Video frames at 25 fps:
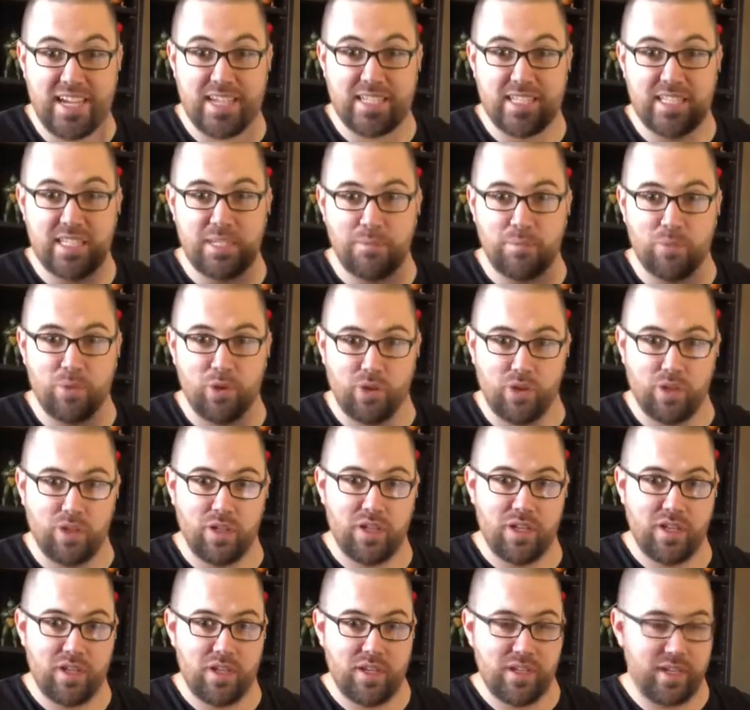symbol.
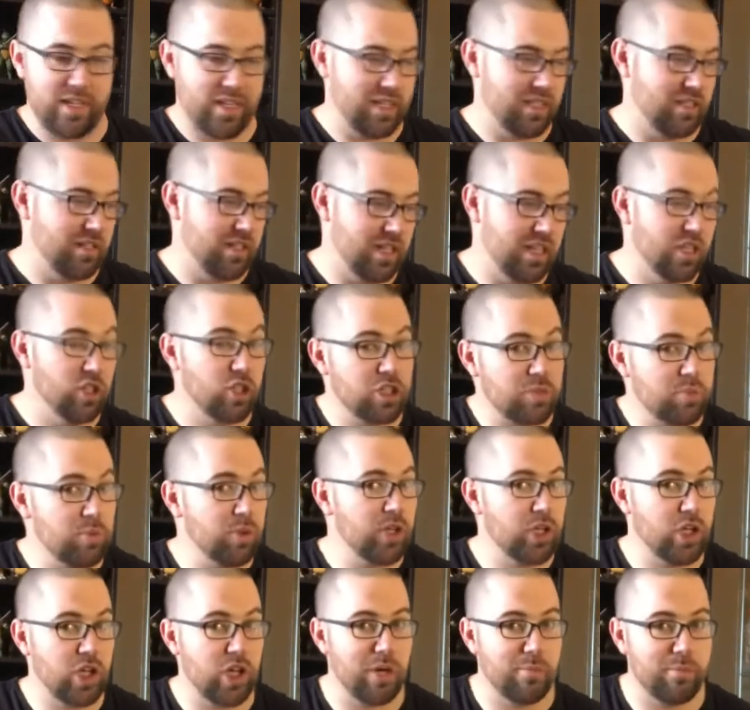It looks pretty
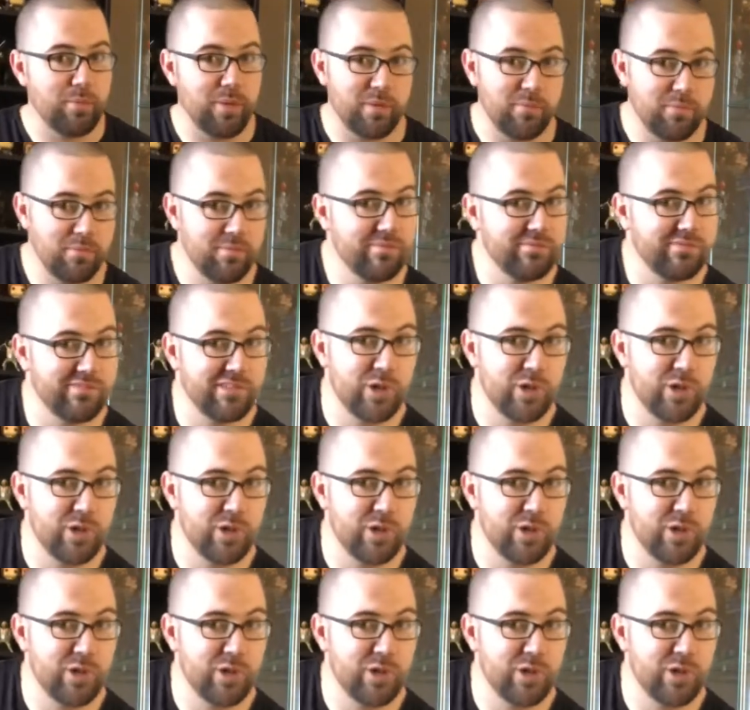good, but who